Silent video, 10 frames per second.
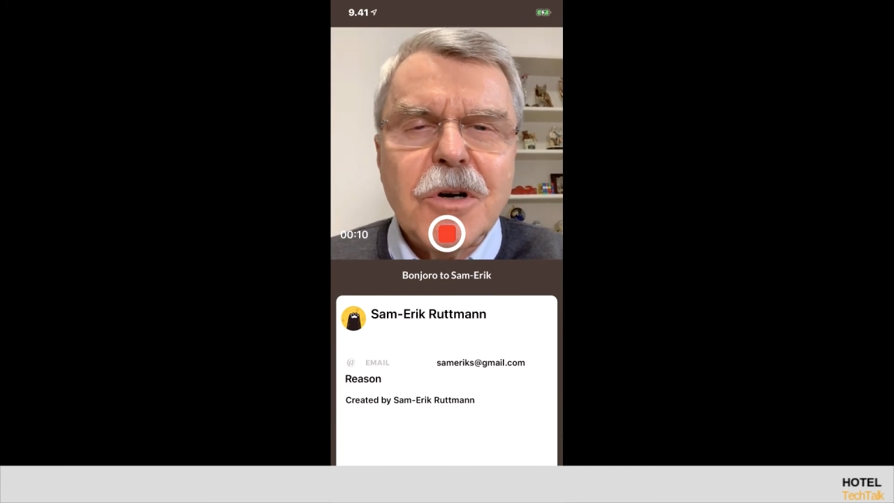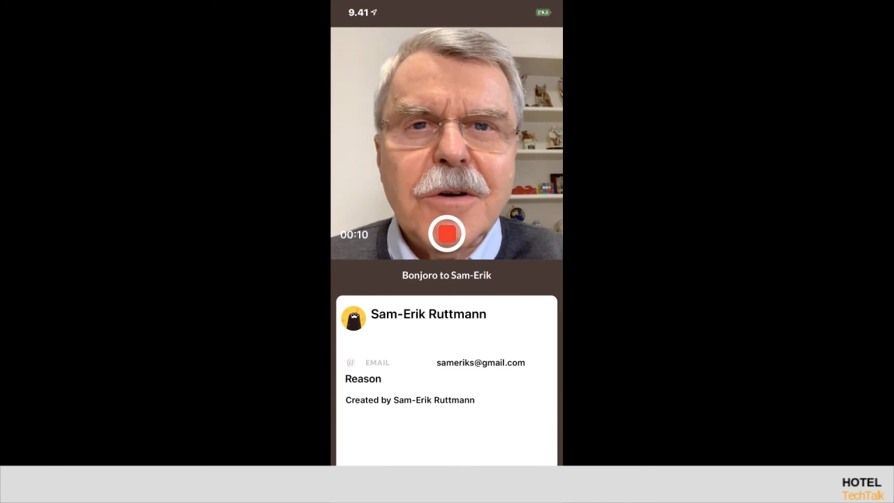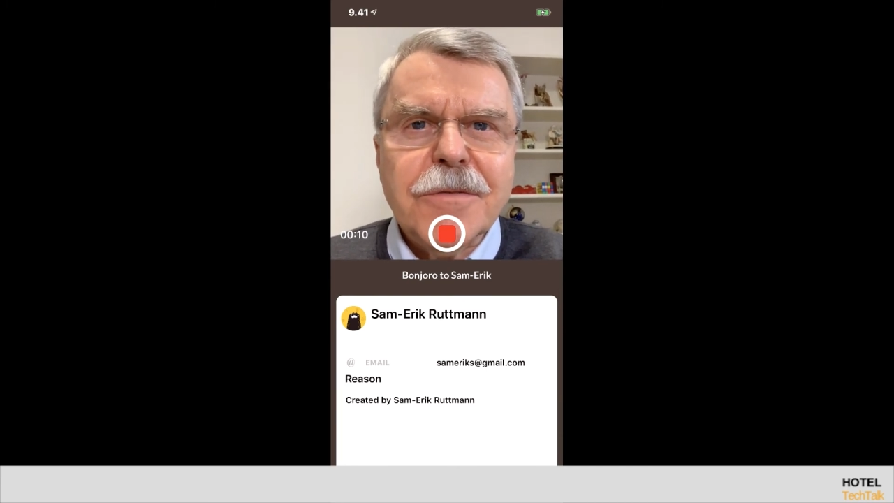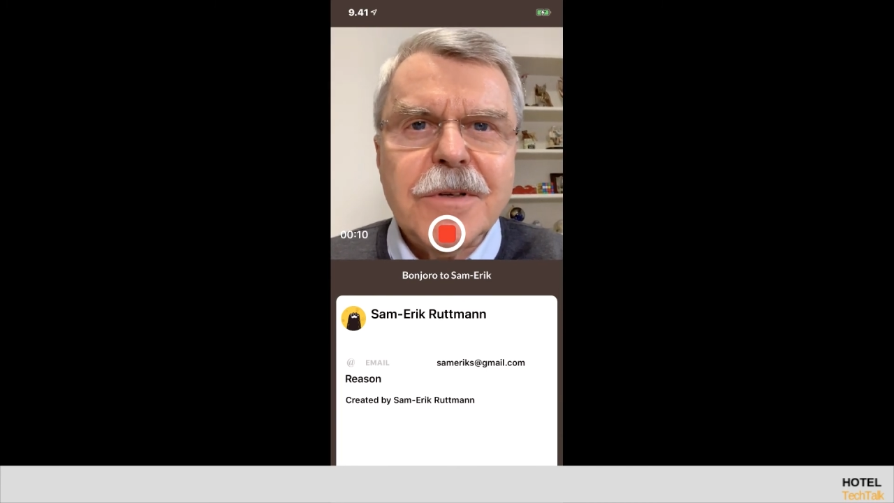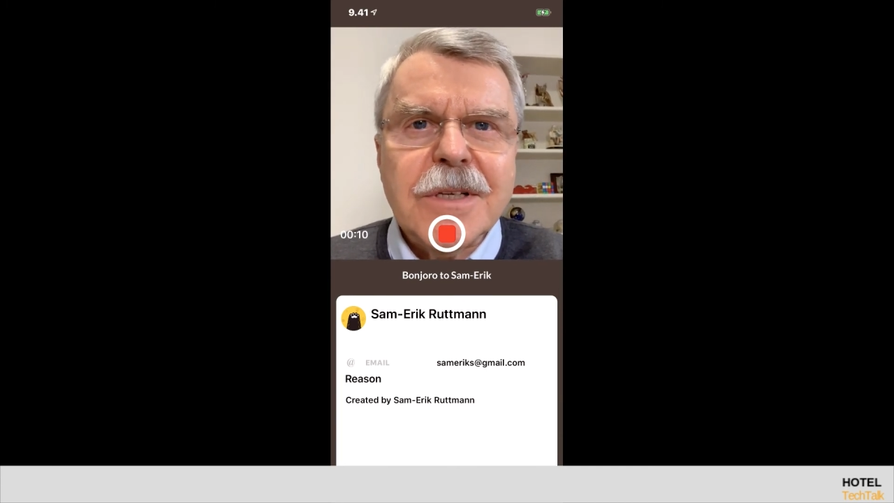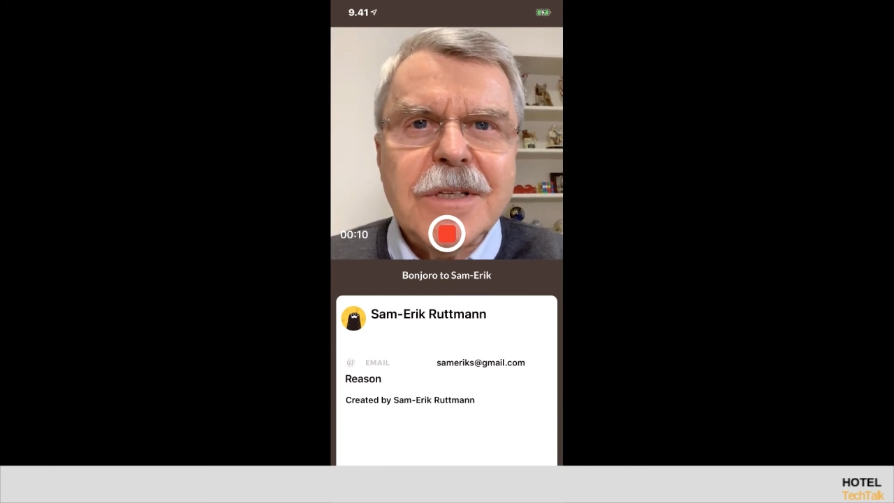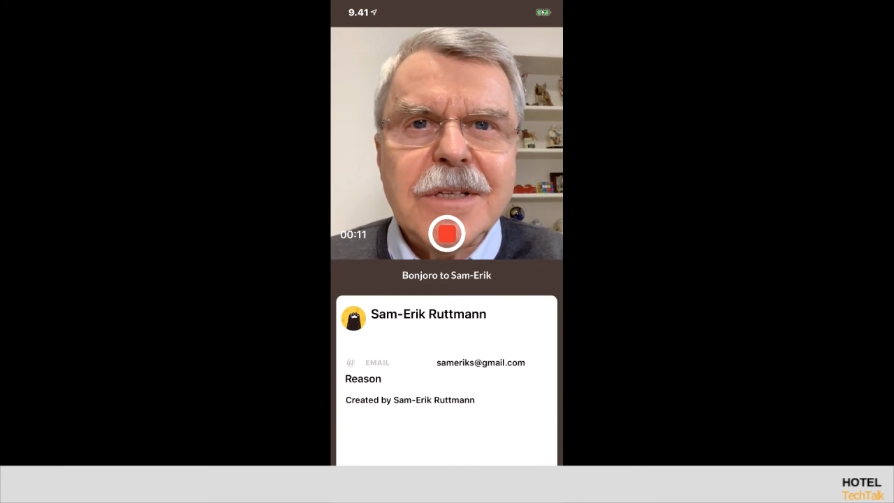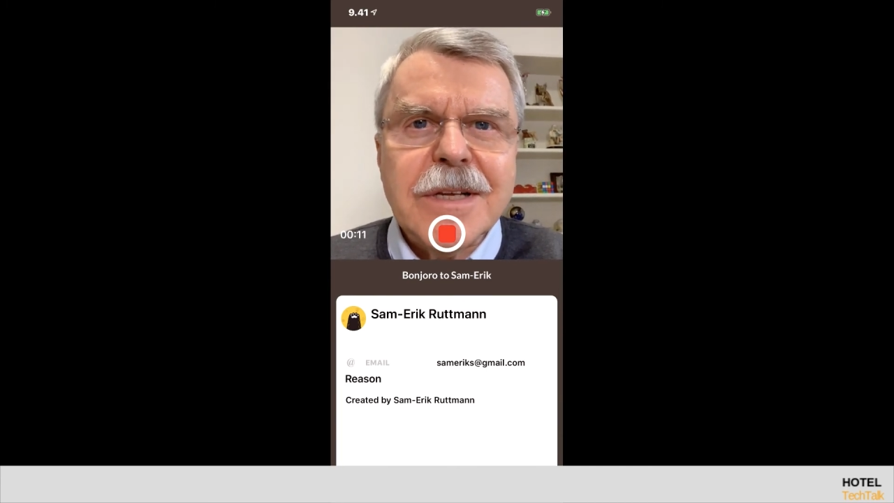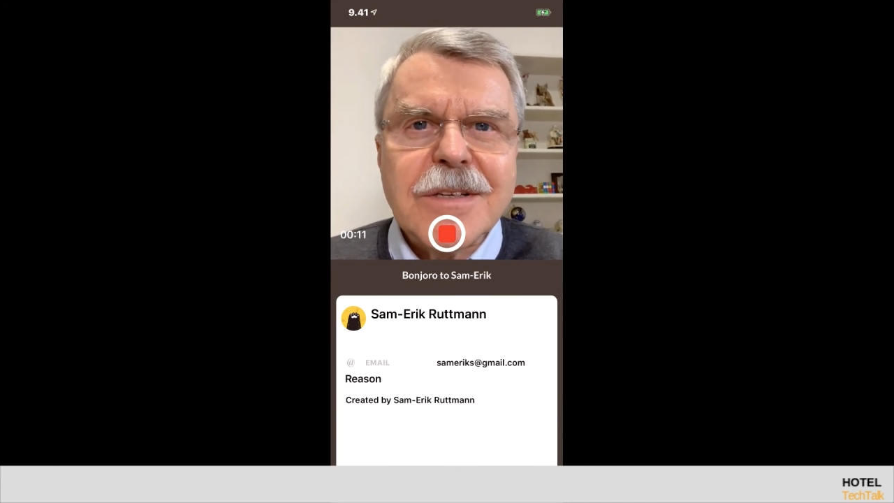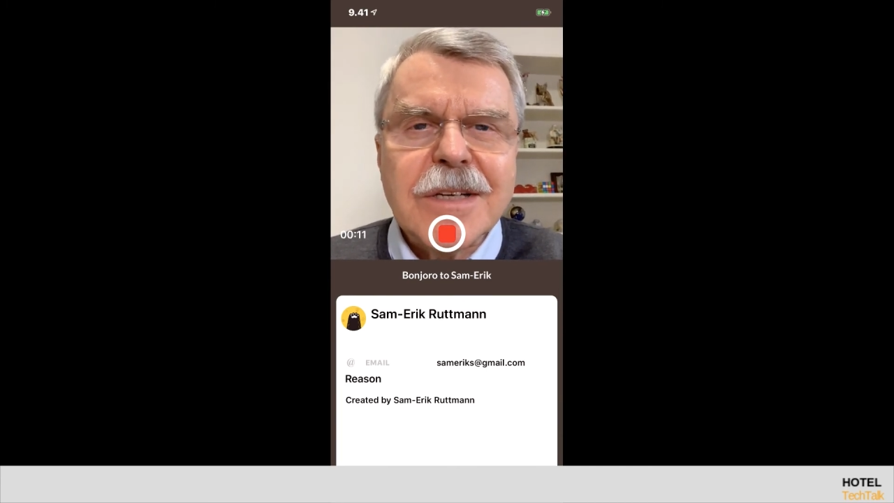coffee in
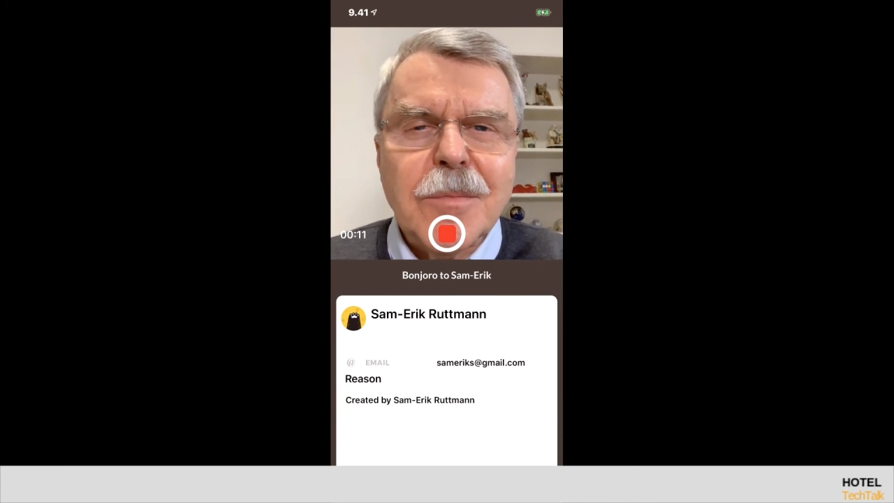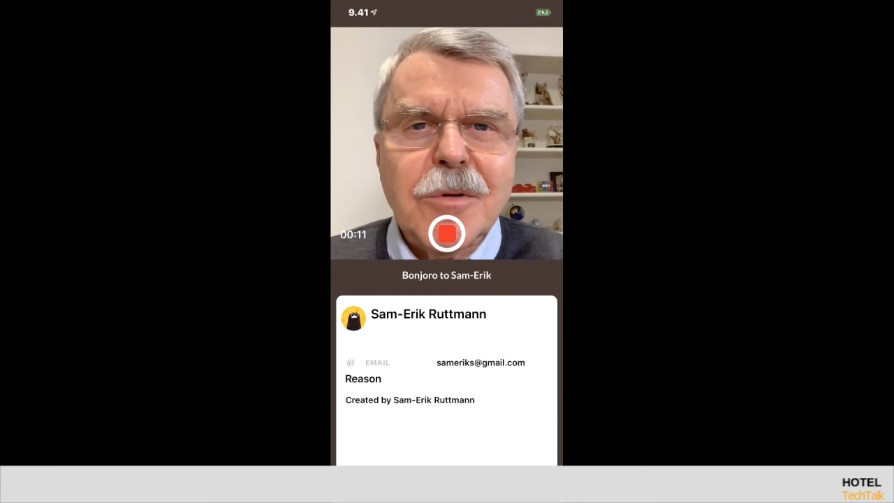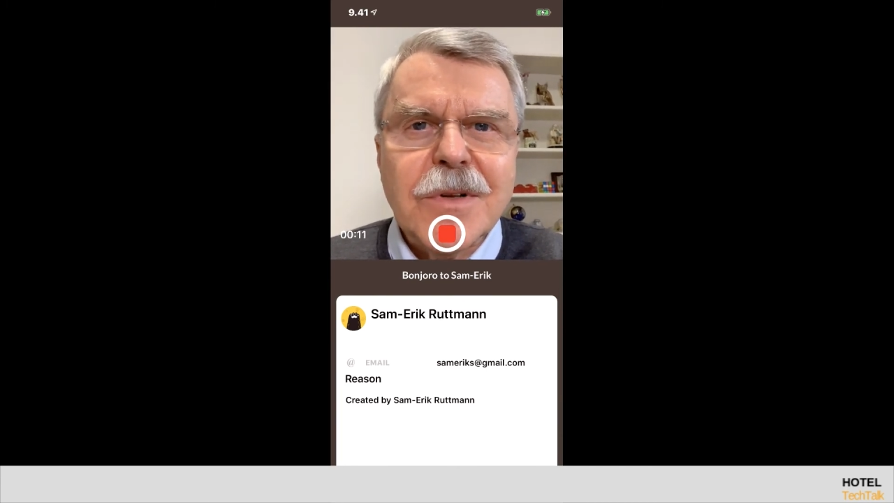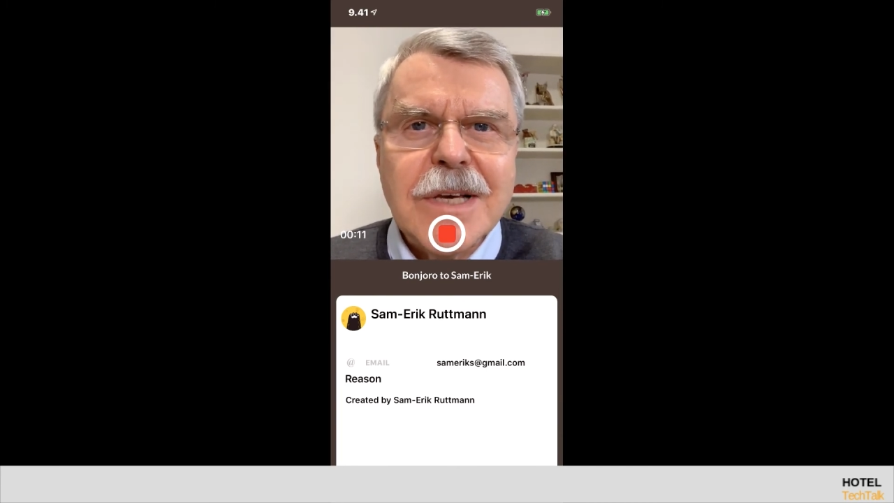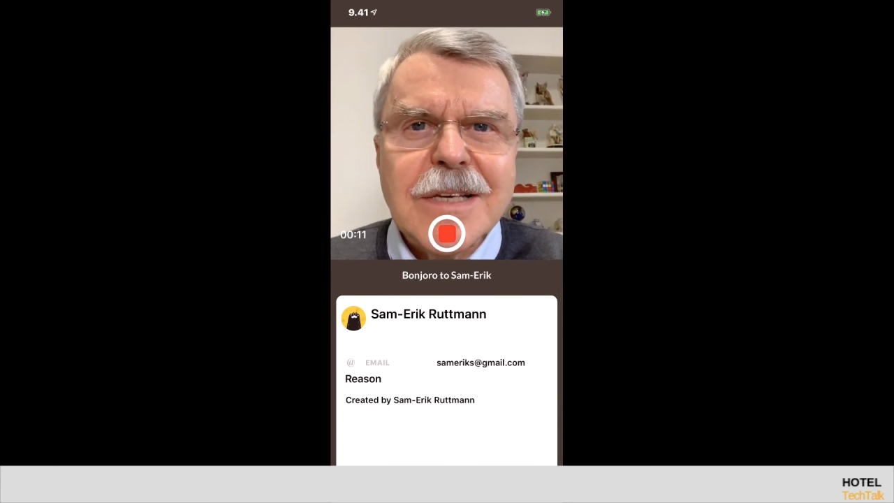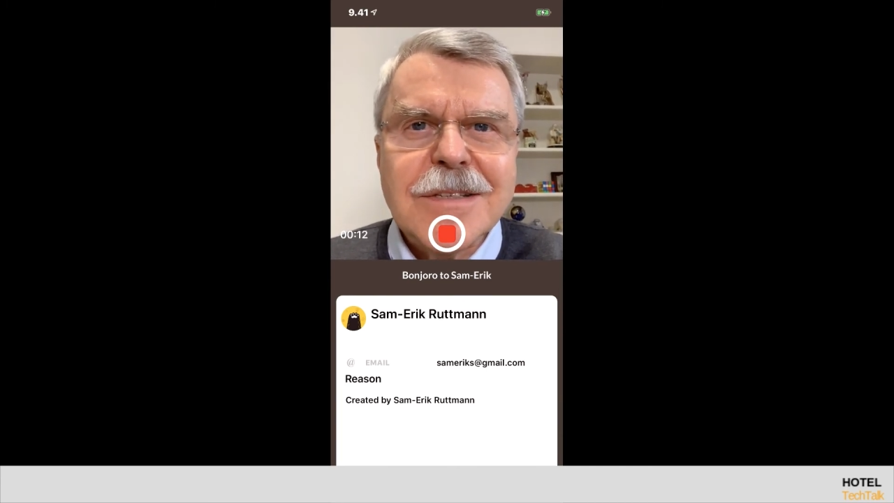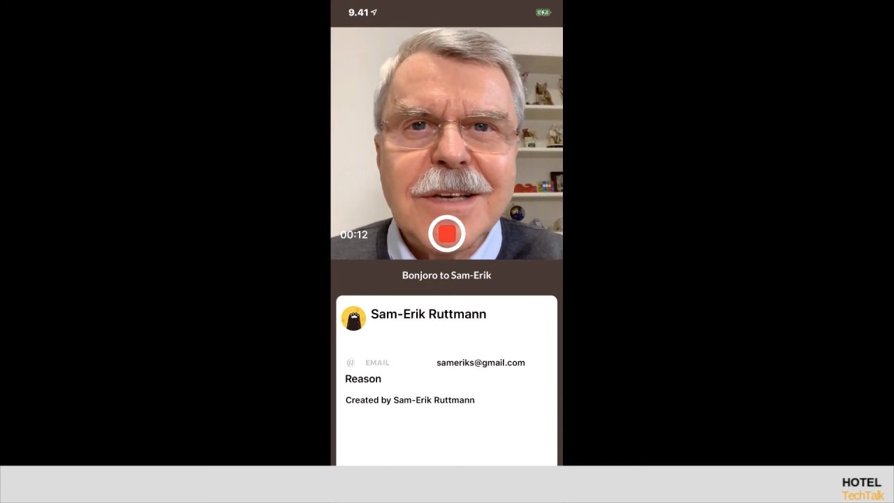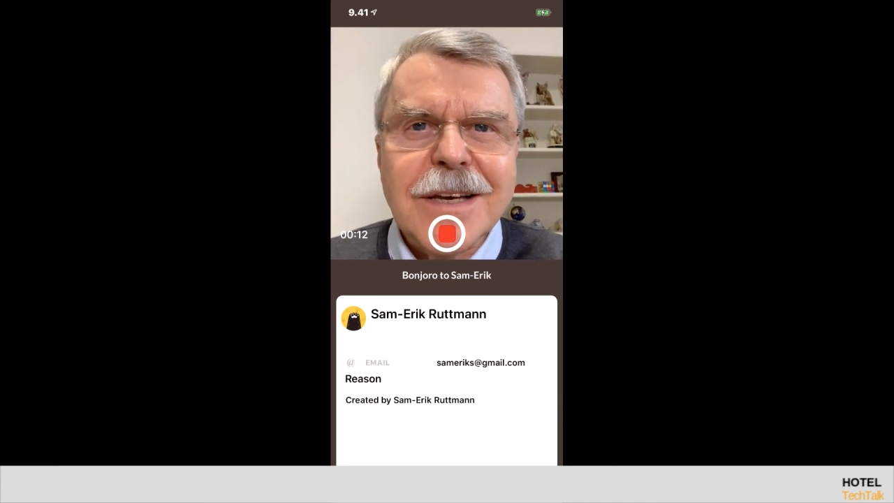the next couple of days,